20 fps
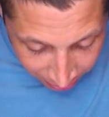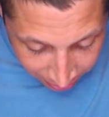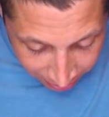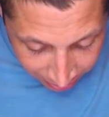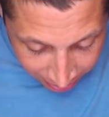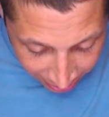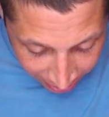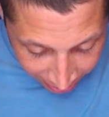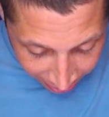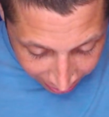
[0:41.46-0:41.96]

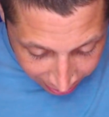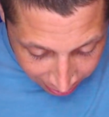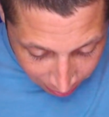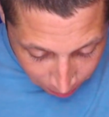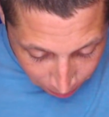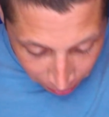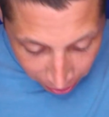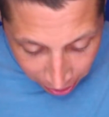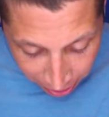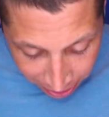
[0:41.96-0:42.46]
did
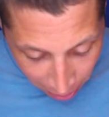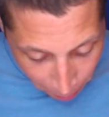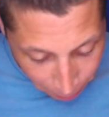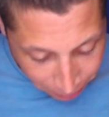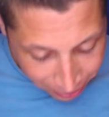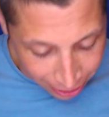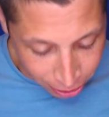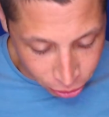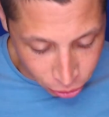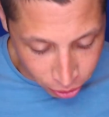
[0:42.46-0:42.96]

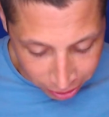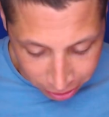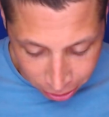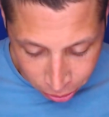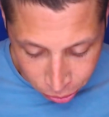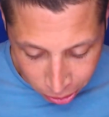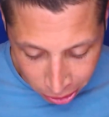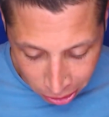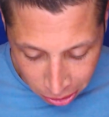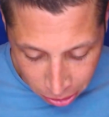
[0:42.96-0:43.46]
pineapple extract
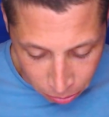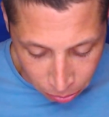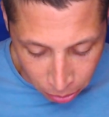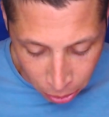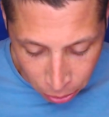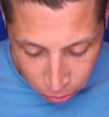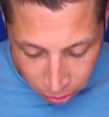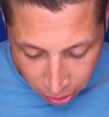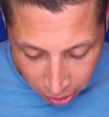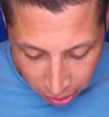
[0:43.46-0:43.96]
increase the rate